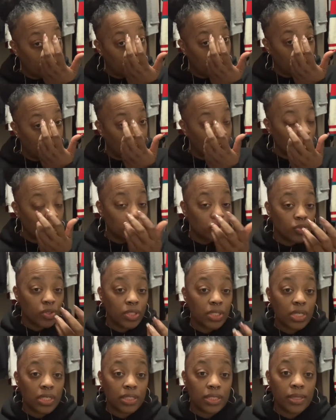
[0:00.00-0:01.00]
It was really
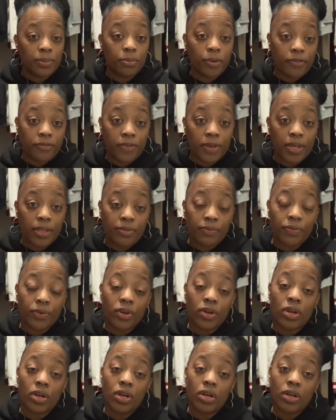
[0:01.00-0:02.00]
a leap of faith for
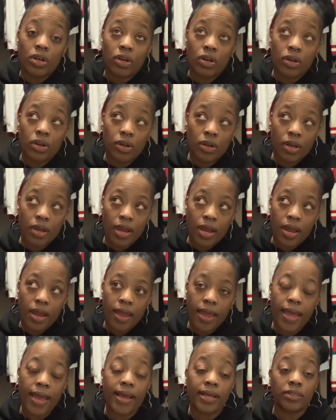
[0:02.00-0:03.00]
her,
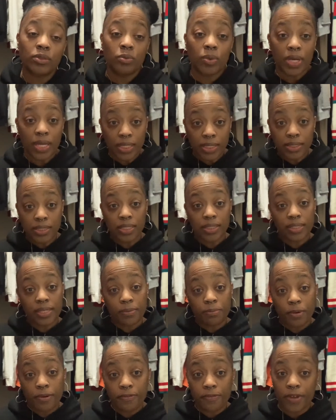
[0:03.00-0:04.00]
as well as a leap
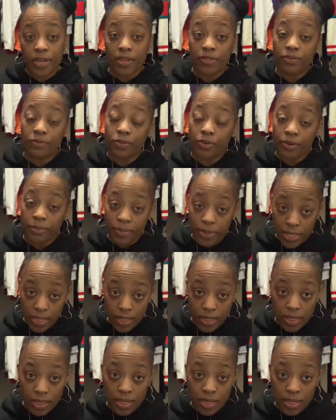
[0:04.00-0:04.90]
of faith for me.